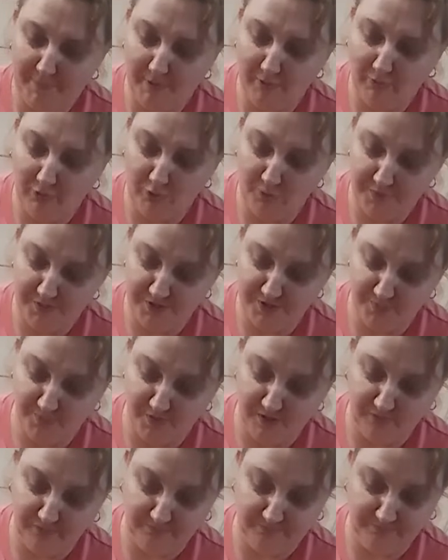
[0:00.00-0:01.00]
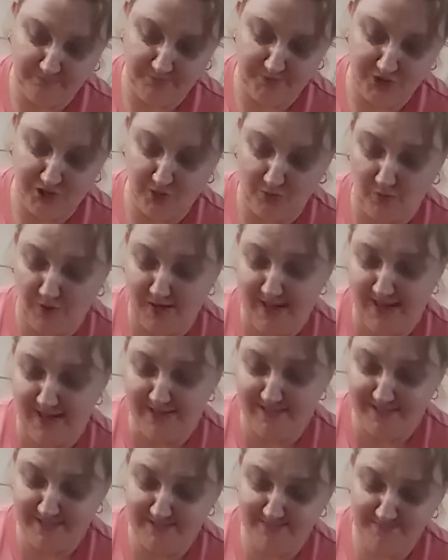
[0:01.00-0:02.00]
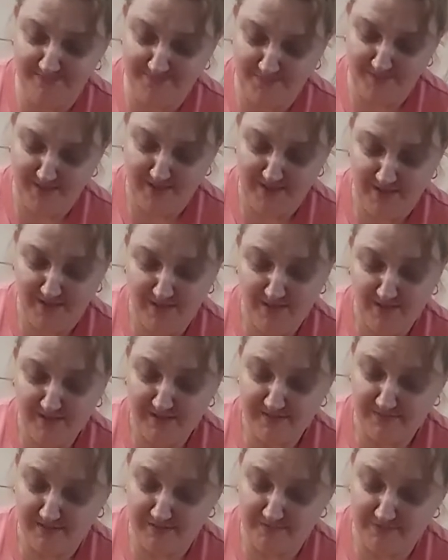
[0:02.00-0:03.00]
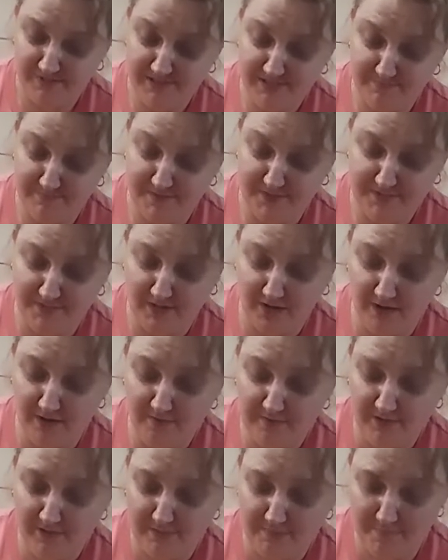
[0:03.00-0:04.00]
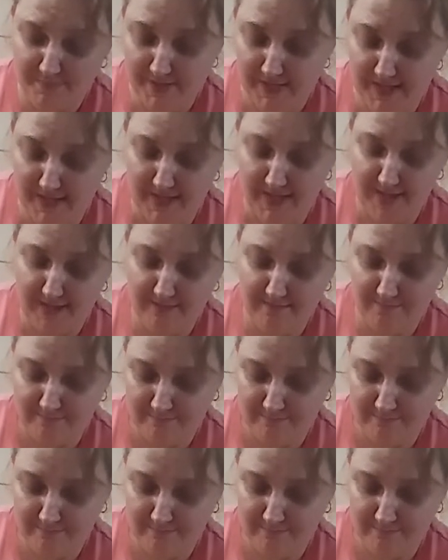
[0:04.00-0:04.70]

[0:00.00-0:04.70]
belt loops as well, which is quite handy. So this must only be